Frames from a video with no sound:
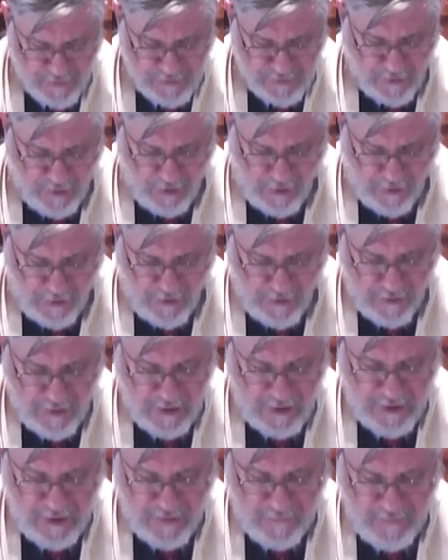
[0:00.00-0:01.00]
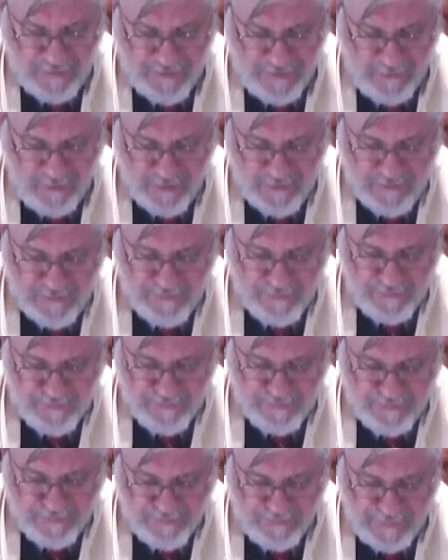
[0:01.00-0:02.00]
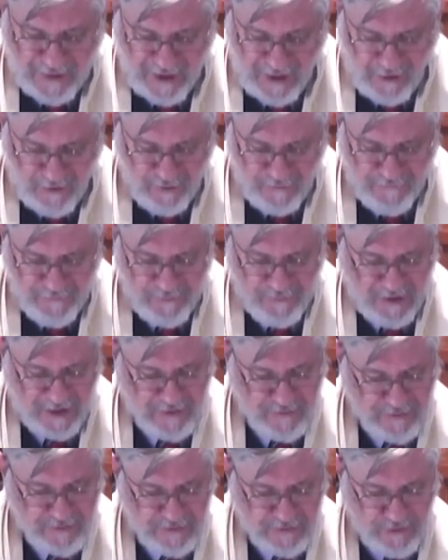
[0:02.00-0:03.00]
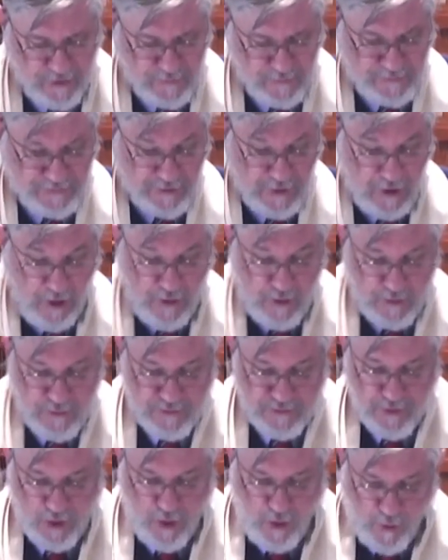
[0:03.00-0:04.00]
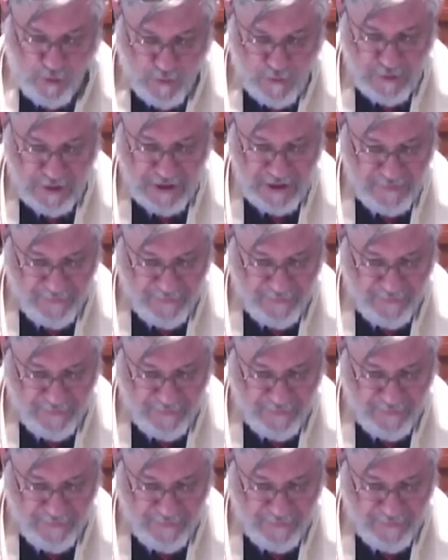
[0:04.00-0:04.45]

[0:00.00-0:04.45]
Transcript: to all but the most powerful microscopes, whose only